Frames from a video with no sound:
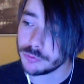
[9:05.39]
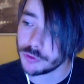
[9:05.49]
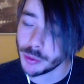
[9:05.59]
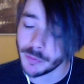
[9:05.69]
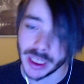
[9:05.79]

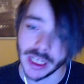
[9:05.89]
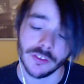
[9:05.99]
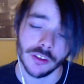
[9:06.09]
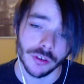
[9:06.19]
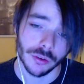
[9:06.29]
group of players
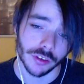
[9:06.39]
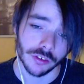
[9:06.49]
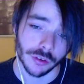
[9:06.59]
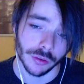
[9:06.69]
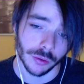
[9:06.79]
he chooses
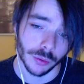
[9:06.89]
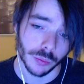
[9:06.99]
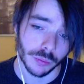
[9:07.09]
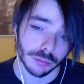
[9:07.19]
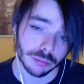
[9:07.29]
to
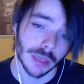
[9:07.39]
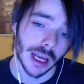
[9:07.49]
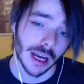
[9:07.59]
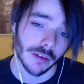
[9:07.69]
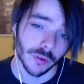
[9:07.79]

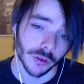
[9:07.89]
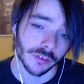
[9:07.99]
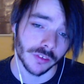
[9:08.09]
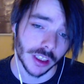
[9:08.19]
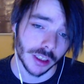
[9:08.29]
have on his
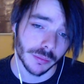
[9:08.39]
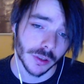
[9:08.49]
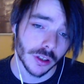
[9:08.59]
team